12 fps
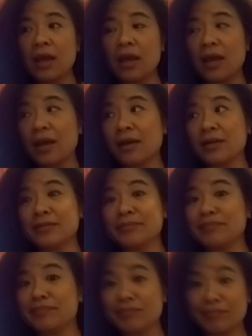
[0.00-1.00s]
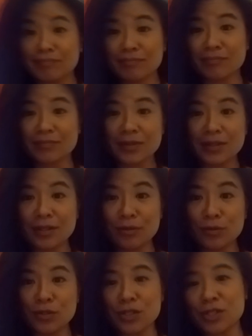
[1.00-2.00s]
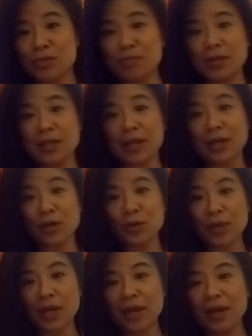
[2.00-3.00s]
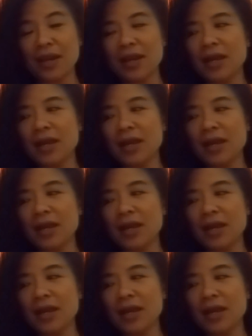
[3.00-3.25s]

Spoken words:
and it would just be like, okay.